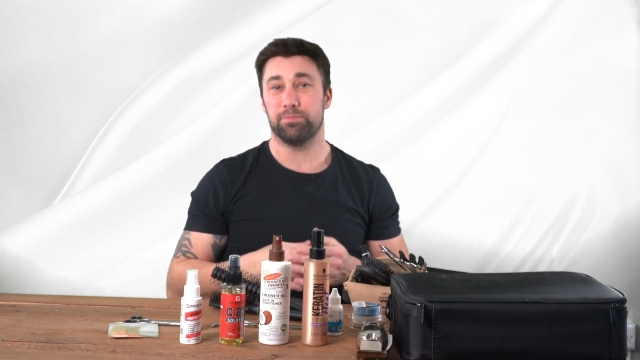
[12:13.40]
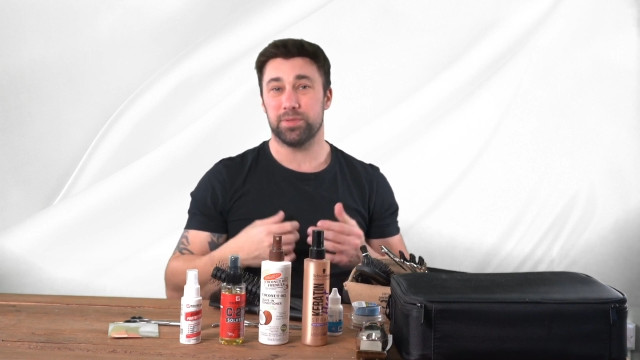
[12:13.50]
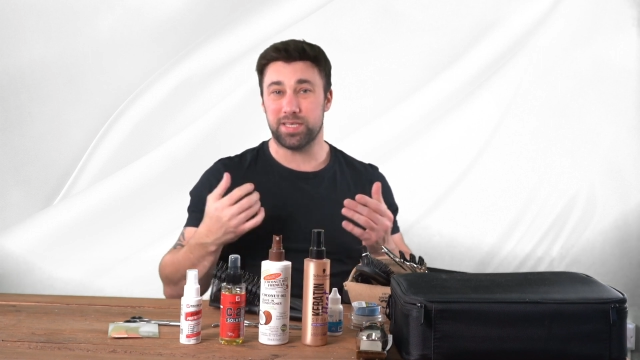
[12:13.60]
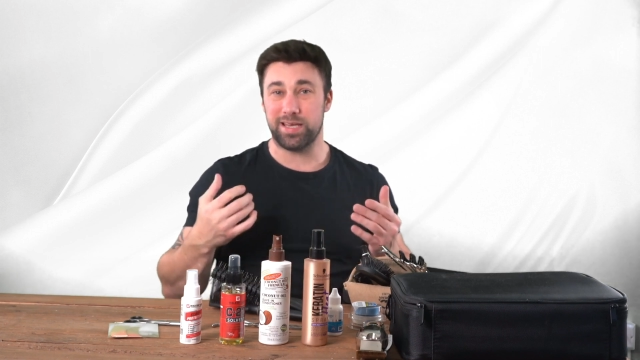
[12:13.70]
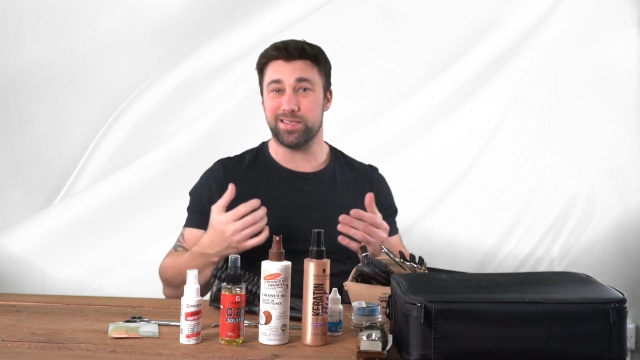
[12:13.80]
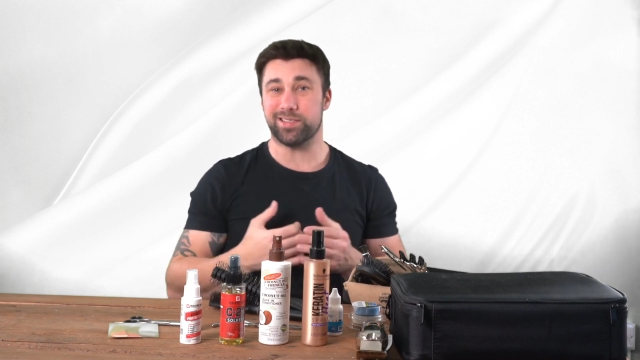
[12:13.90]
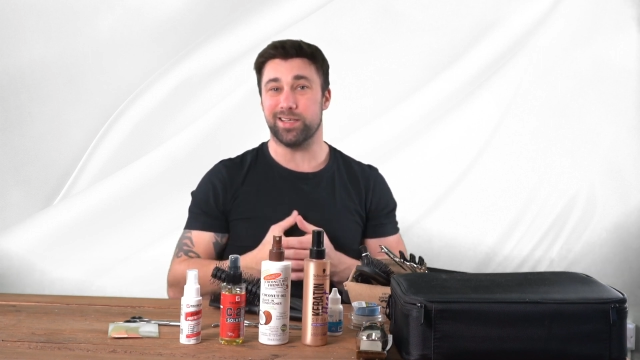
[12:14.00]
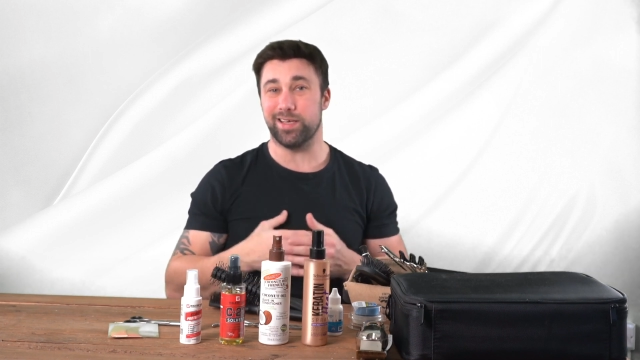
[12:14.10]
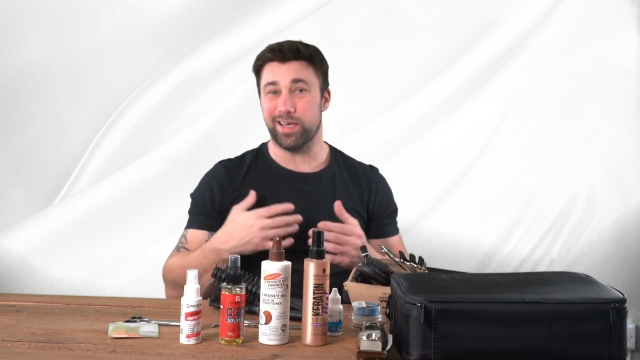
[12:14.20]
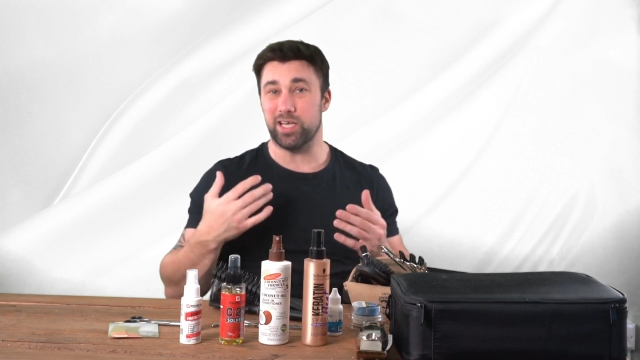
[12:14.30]

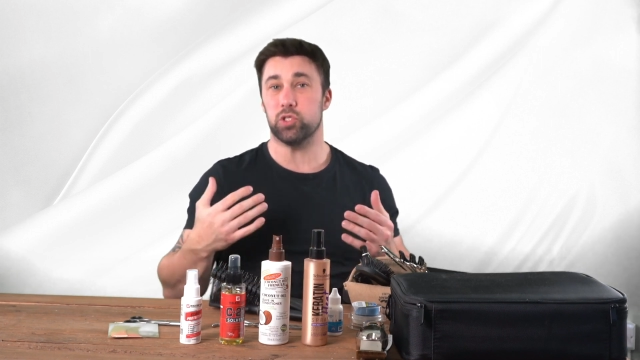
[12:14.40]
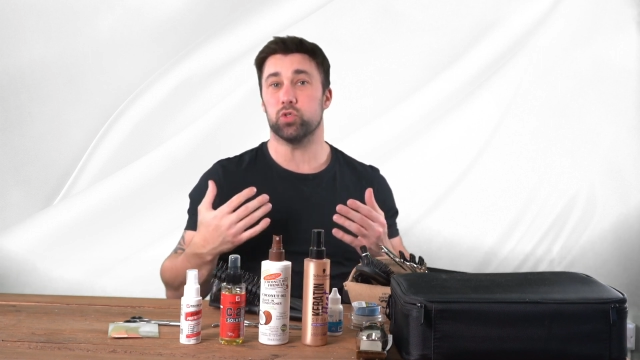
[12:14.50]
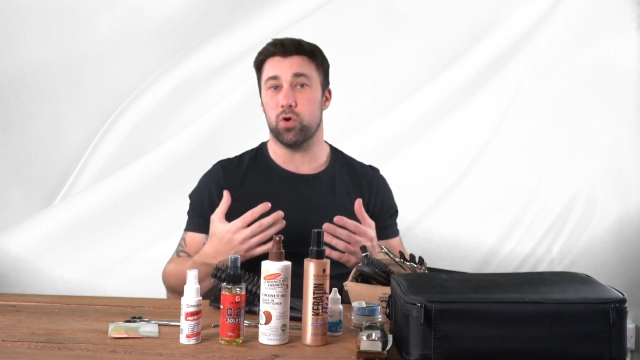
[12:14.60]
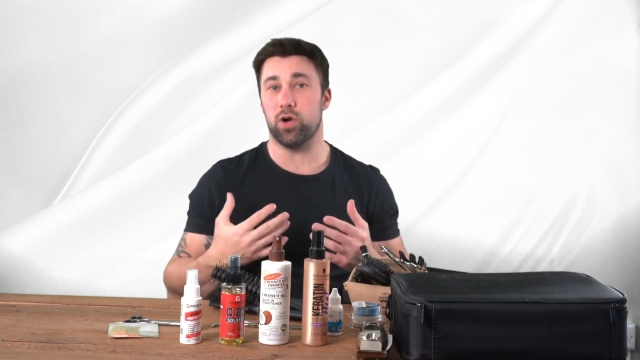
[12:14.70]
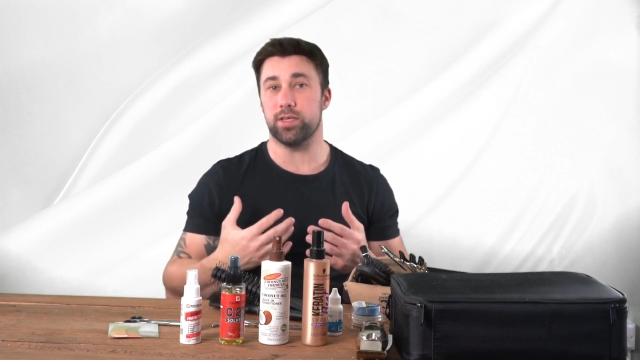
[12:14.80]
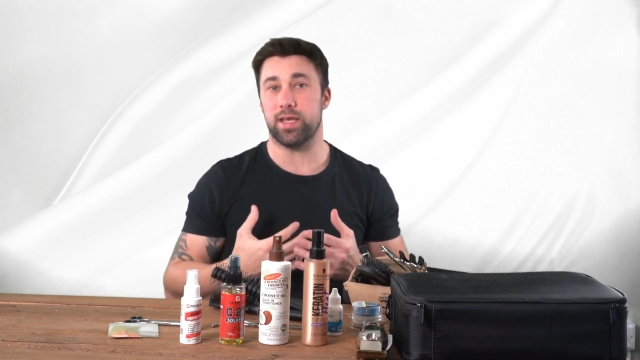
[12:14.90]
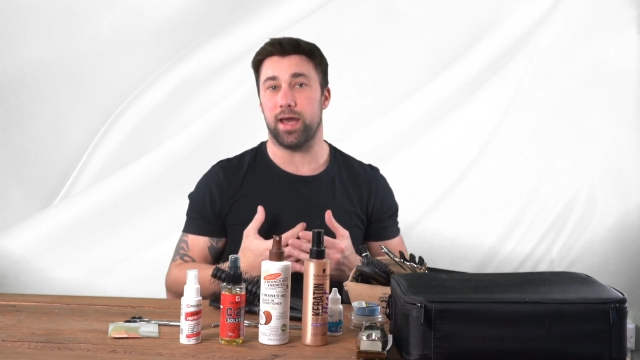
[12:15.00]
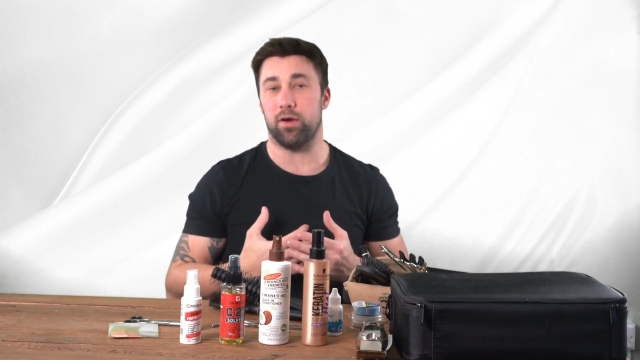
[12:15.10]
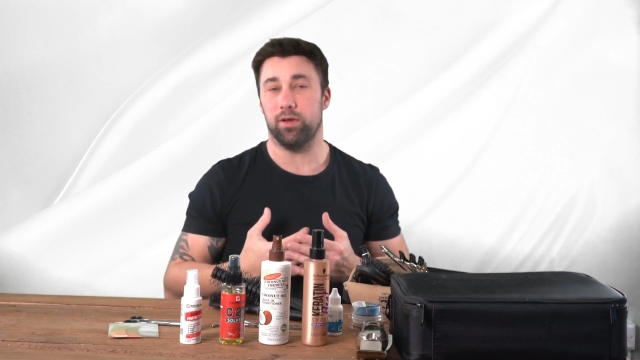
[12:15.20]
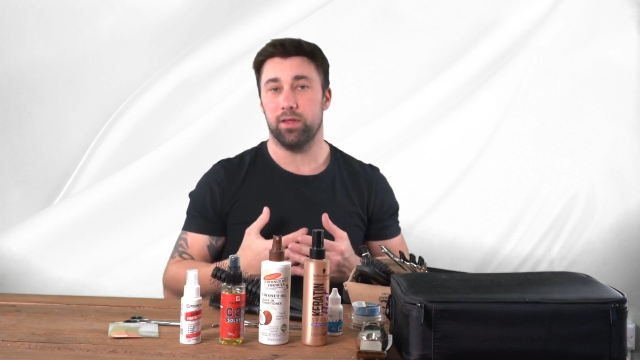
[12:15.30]
potentially it dries
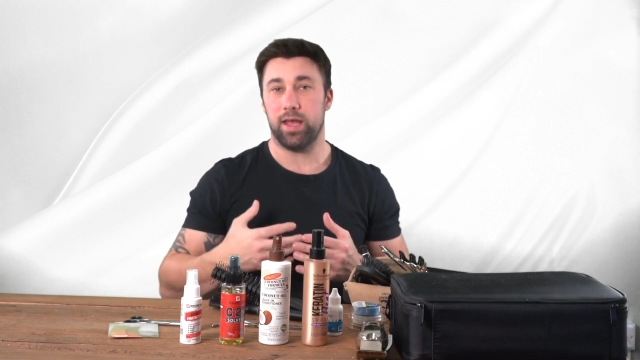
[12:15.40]
out